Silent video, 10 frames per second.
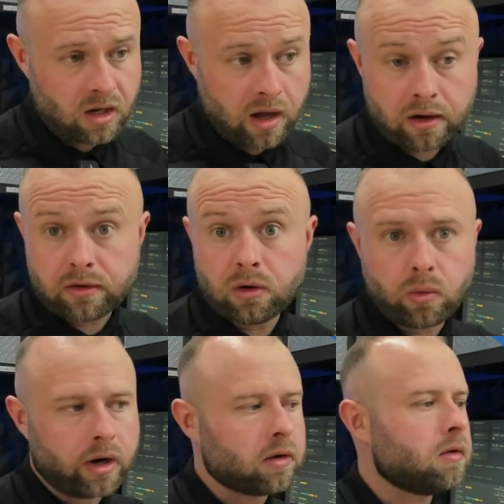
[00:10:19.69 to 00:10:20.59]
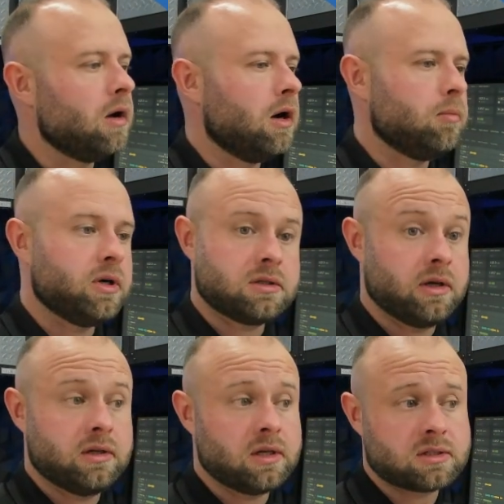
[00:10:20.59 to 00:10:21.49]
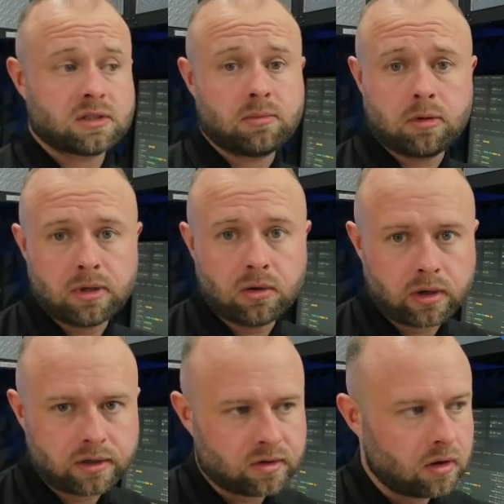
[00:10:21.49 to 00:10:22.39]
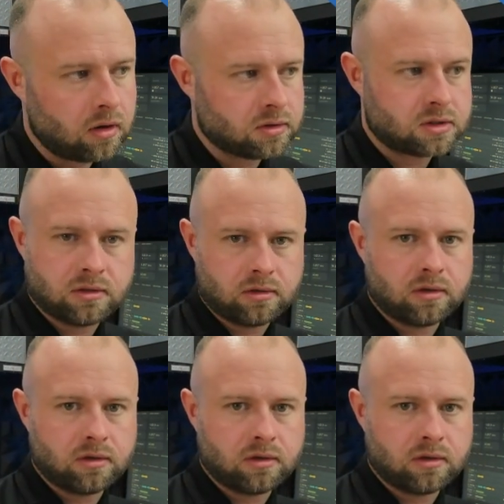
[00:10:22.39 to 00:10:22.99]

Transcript: I don't know where, but it doesn't seem to be going into alts.